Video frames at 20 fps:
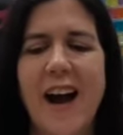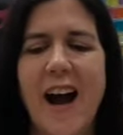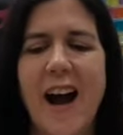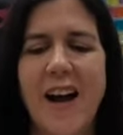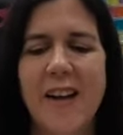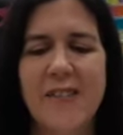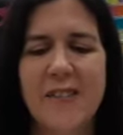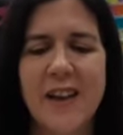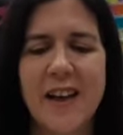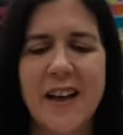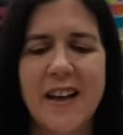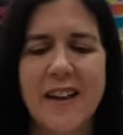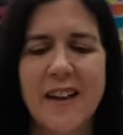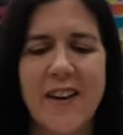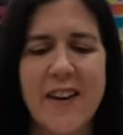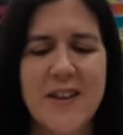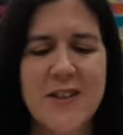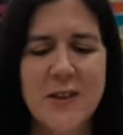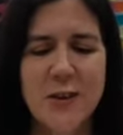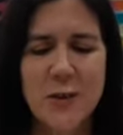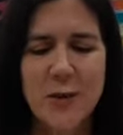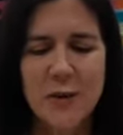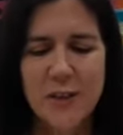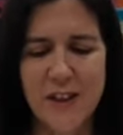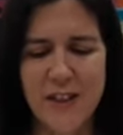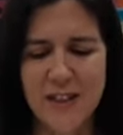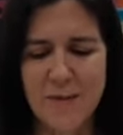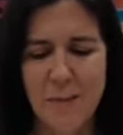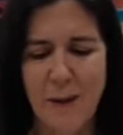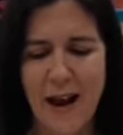And then I saw
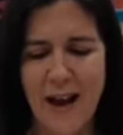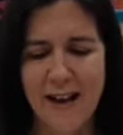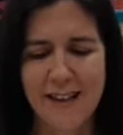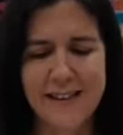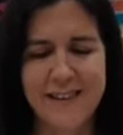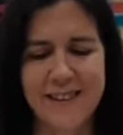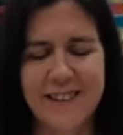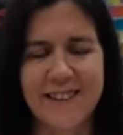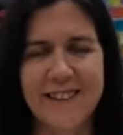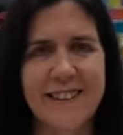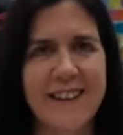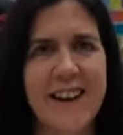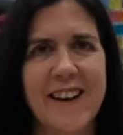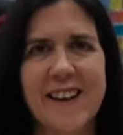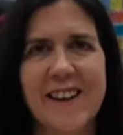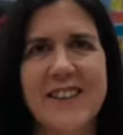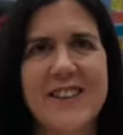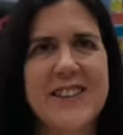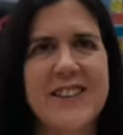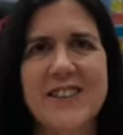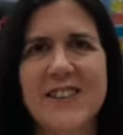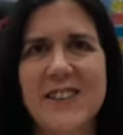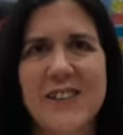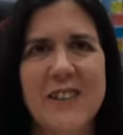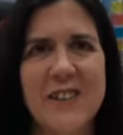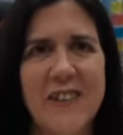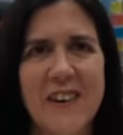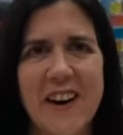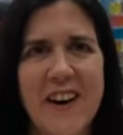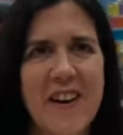this pattern and I just
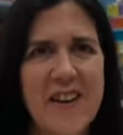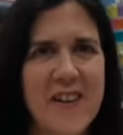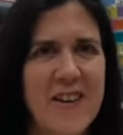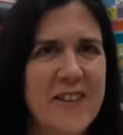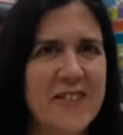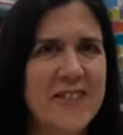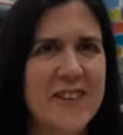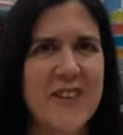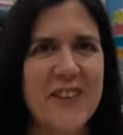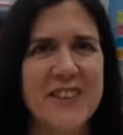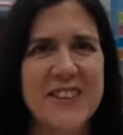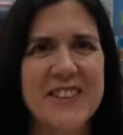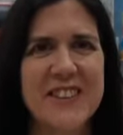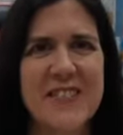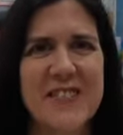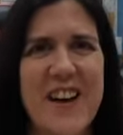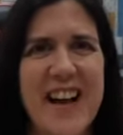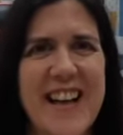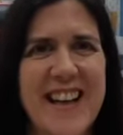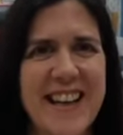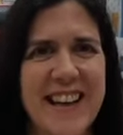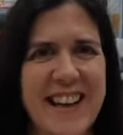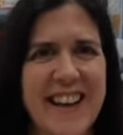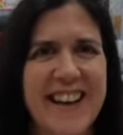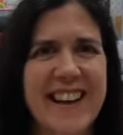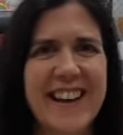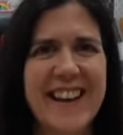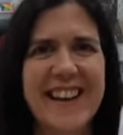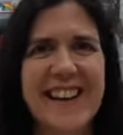thought, I've got to make it.